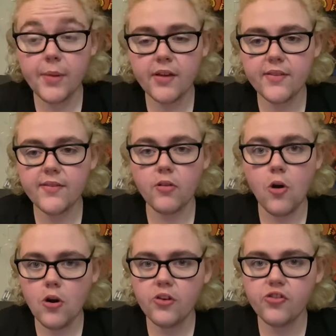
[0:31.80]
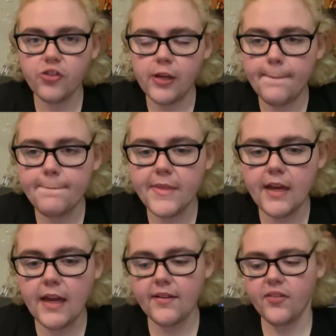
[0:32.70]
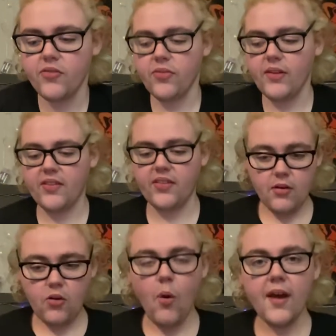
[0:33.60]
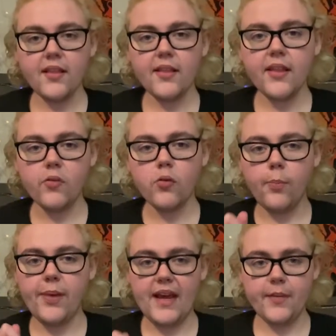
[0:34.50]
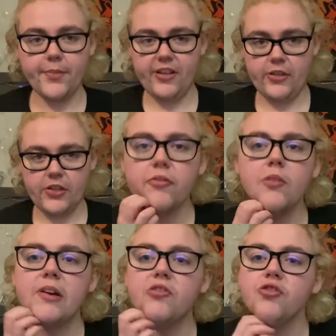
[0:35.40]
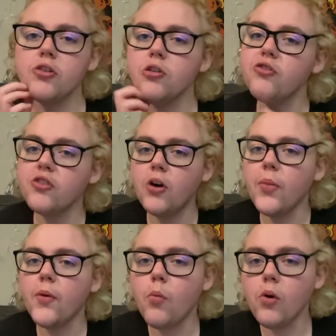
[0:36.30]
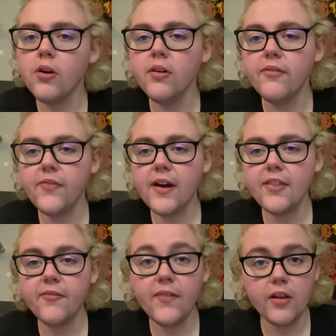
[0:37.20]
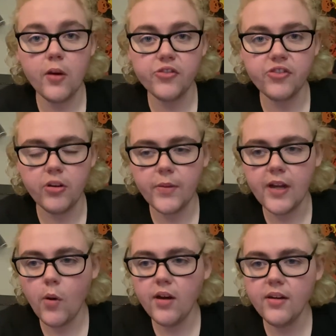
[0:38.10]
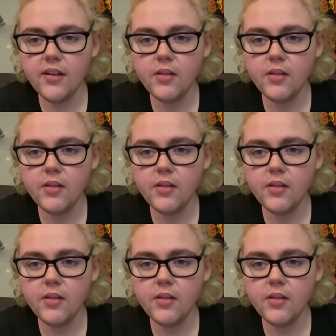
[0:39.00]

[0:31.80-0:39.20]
because it's long as shit. It's this quite literal pamphlet from a church called the Word of Faith Fellowship. Now, I did